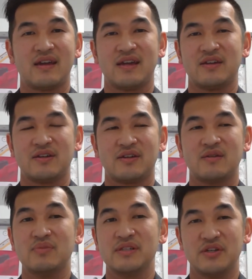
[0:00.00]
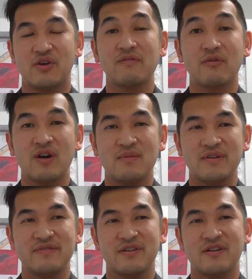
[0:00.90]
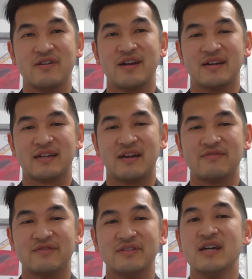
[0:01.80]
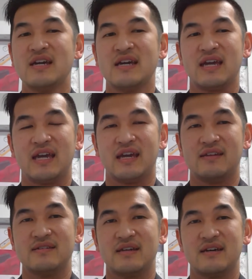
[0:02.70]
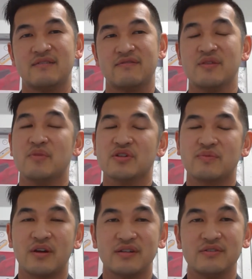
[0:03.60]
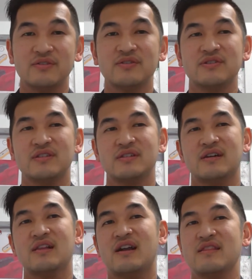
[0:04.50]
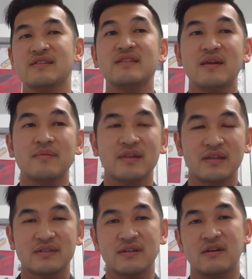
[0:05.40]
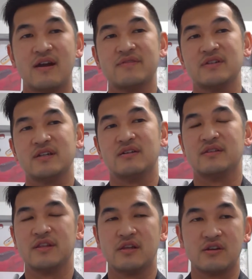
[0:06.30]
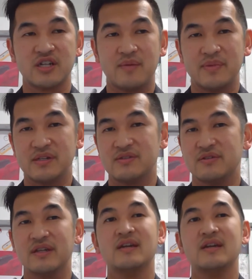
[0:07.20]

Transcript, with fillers: a complete overwhelm if you're not careful. And uh, for the most part, you do see a lot of the same things year after year. The large companies doing